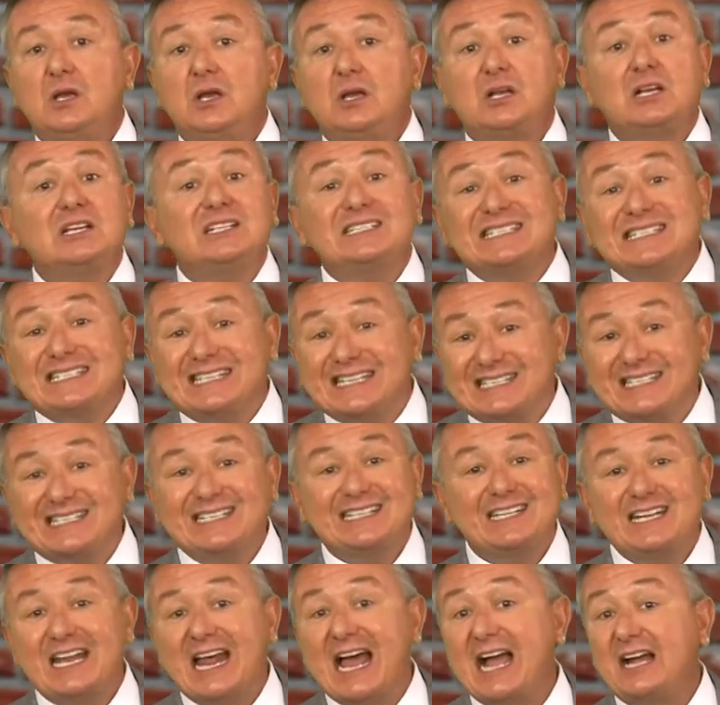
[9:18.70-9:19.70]

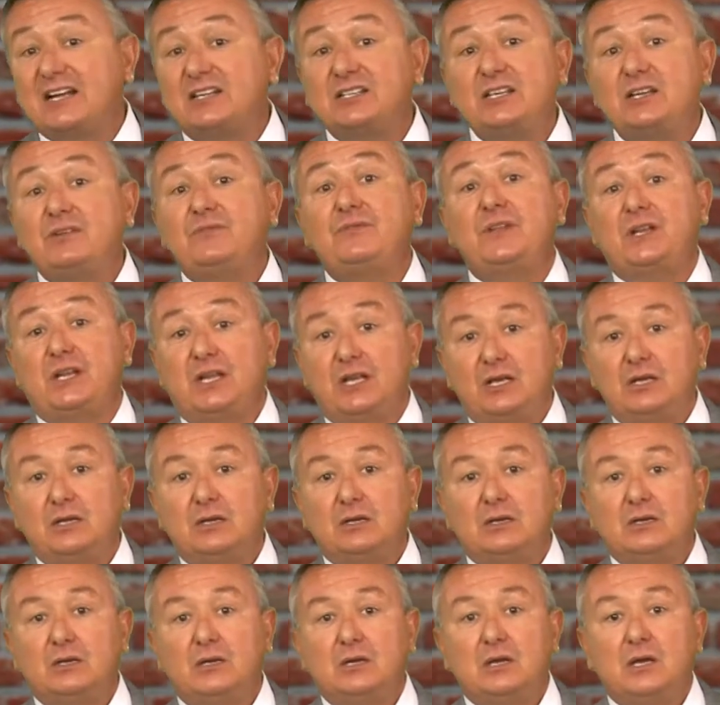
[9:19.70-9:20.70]
consistent activity,
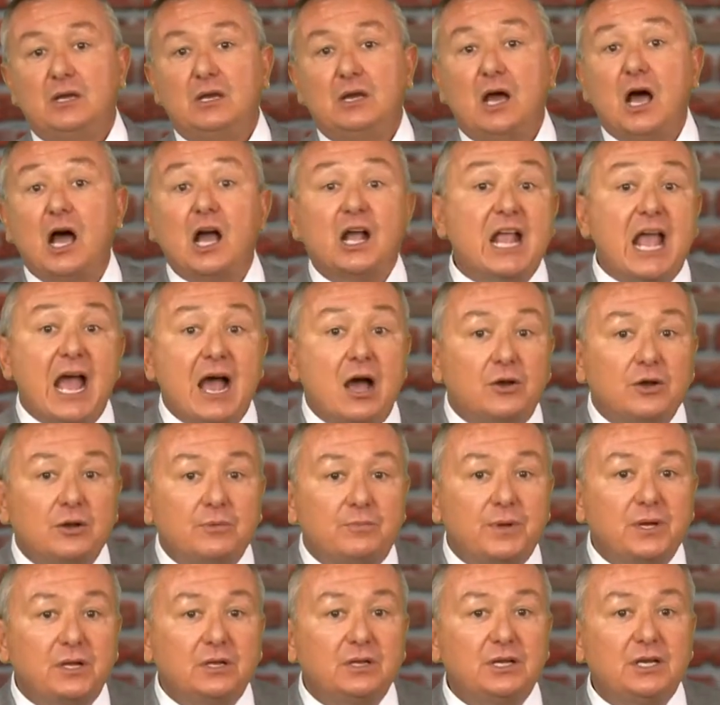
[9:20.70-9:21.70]

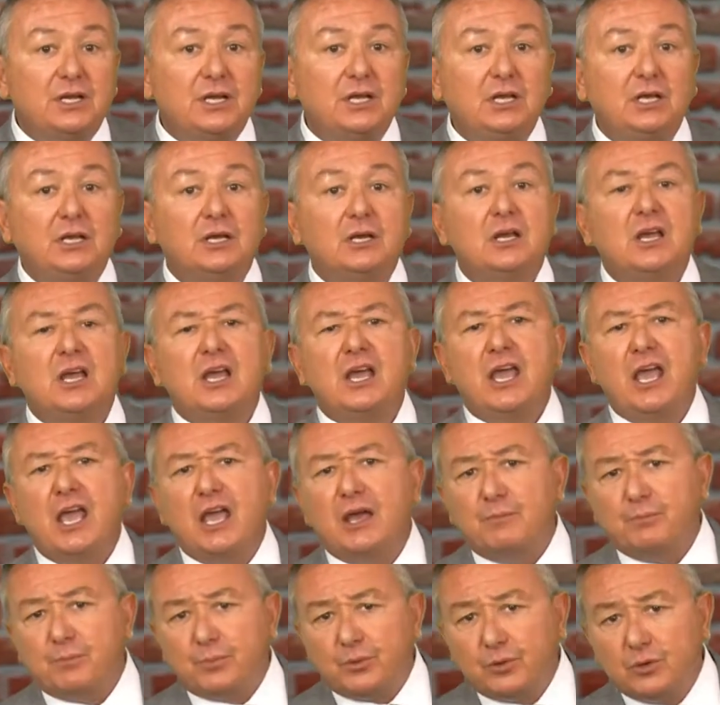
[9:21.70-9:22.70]
accountability,
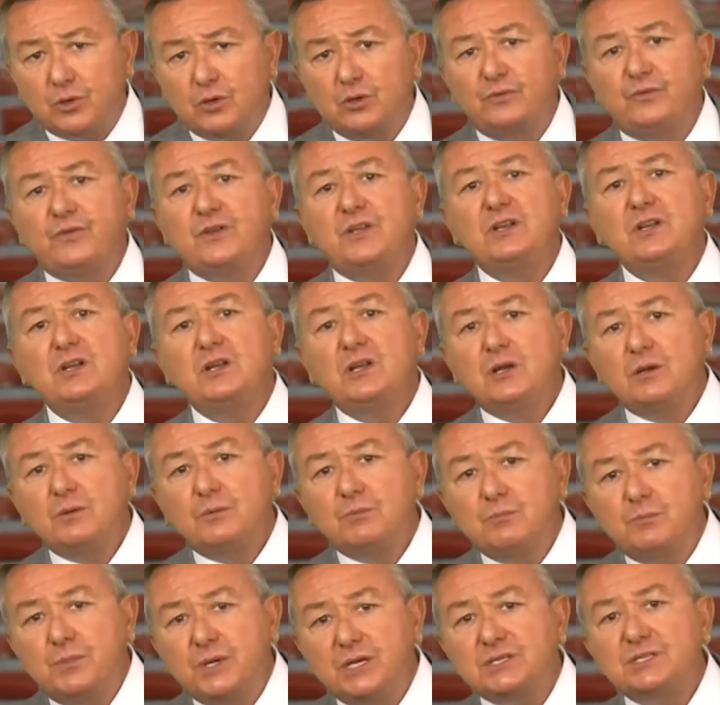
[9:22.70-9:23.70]
and proven
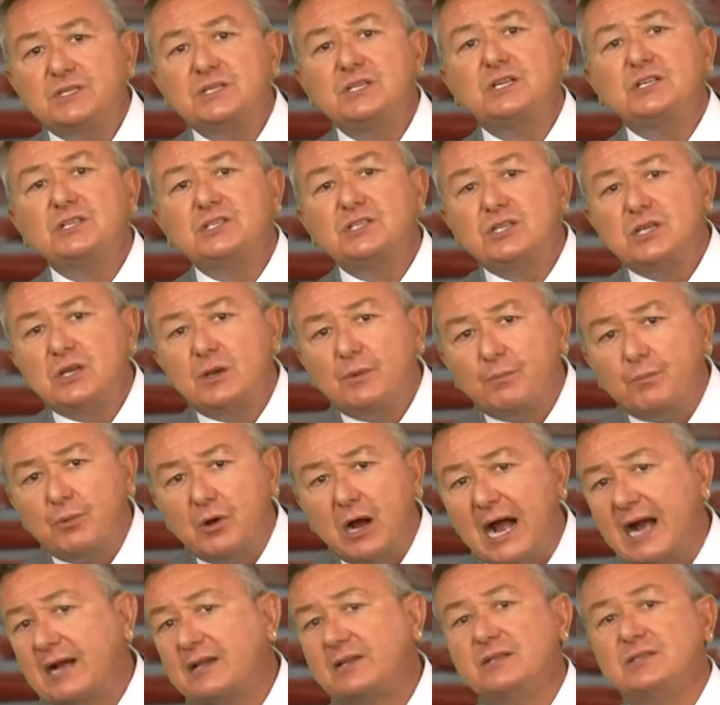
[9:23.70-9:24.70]
business
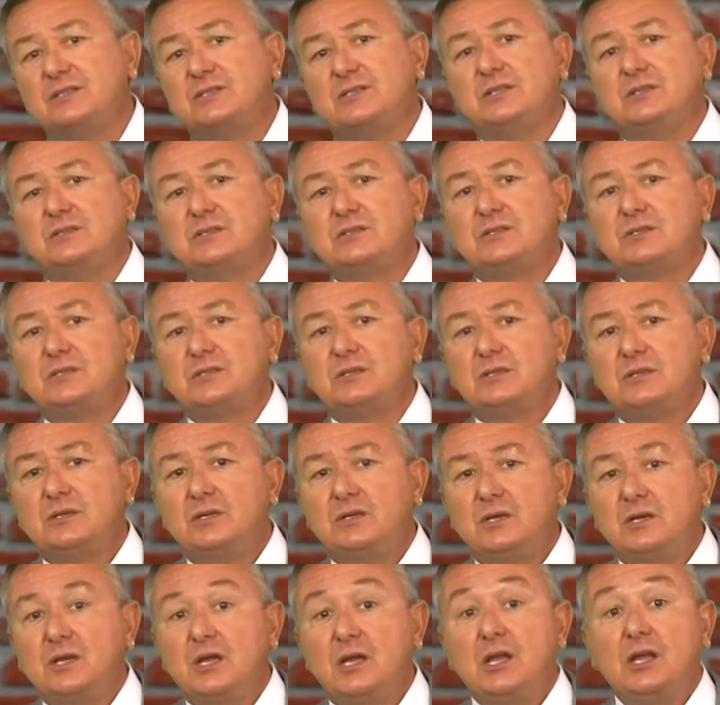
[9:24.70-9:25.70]
practices.
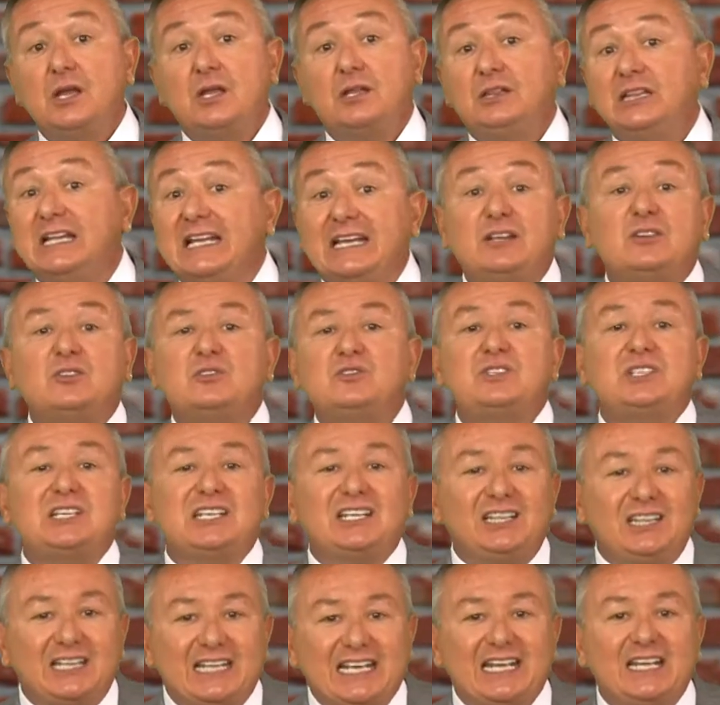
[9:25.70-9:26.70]
Leaders
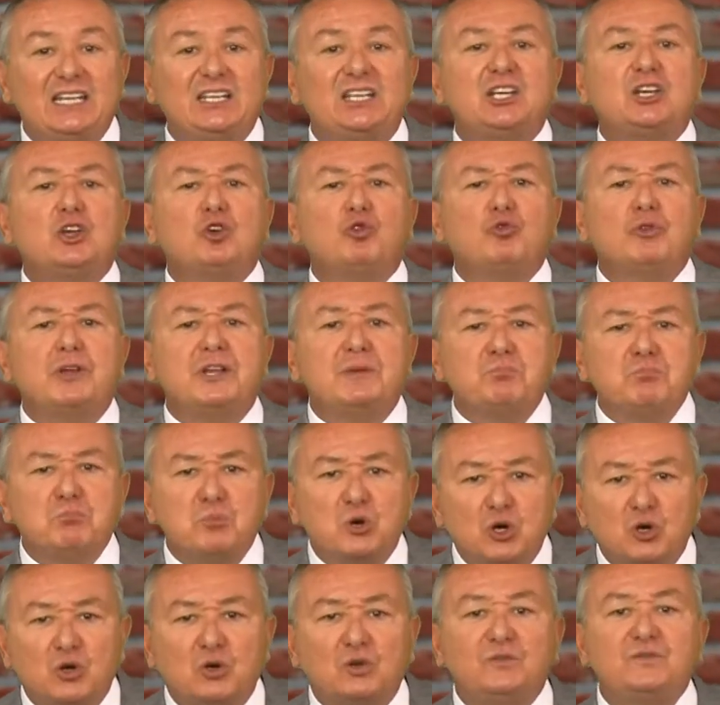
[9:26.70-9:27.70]
Elite
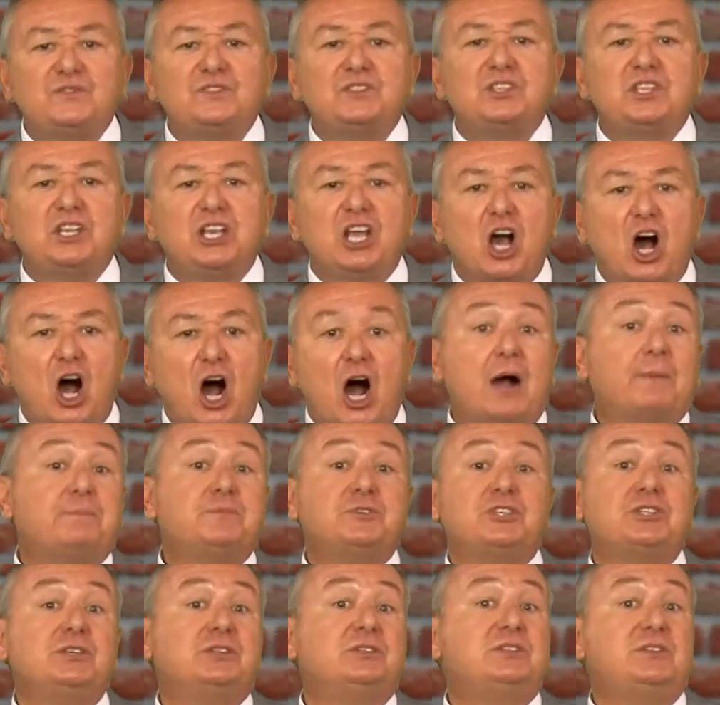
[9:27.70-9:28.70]
removes the
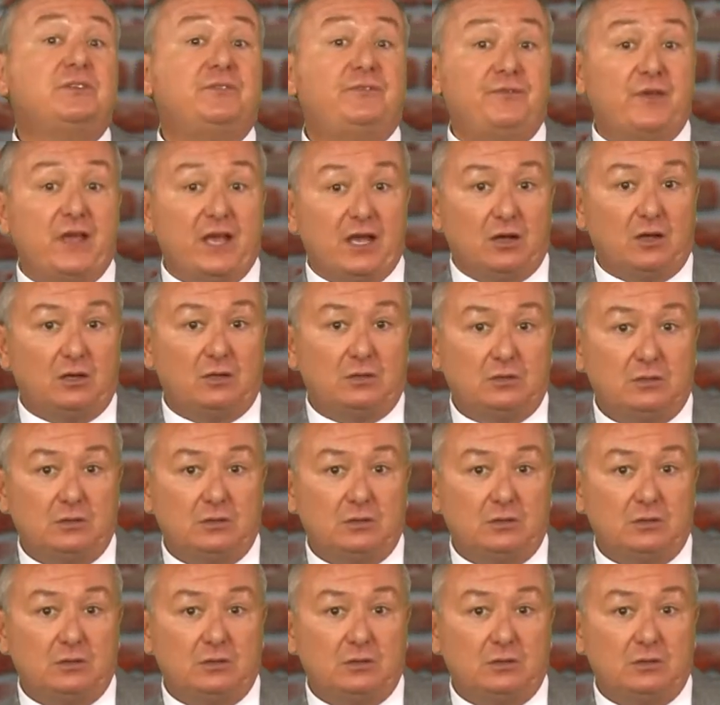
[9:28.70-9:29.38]
option to fail.